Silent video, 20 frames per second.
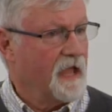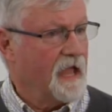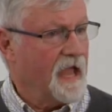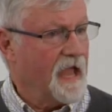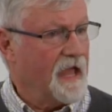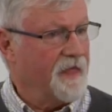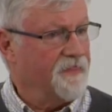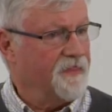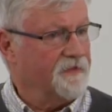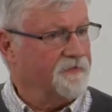
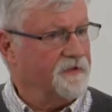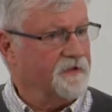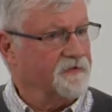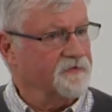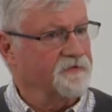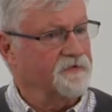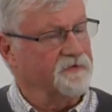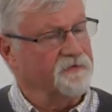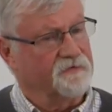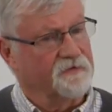and that
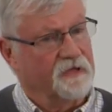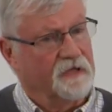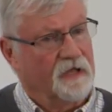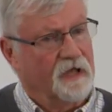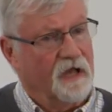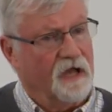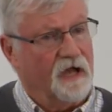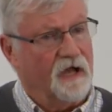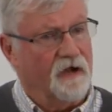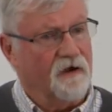this is
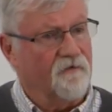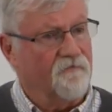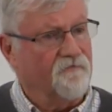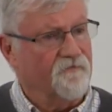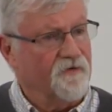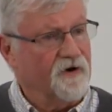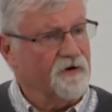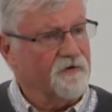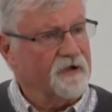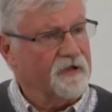a
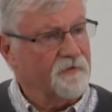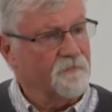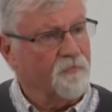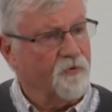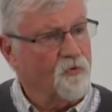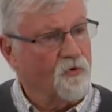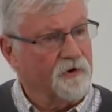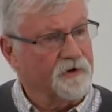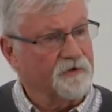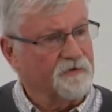very
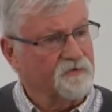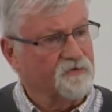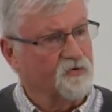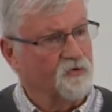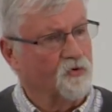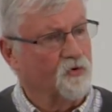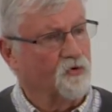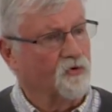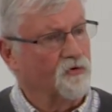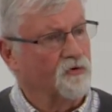important
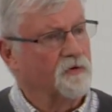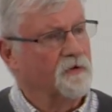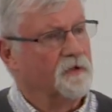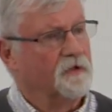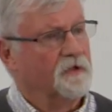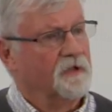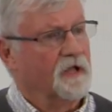tool,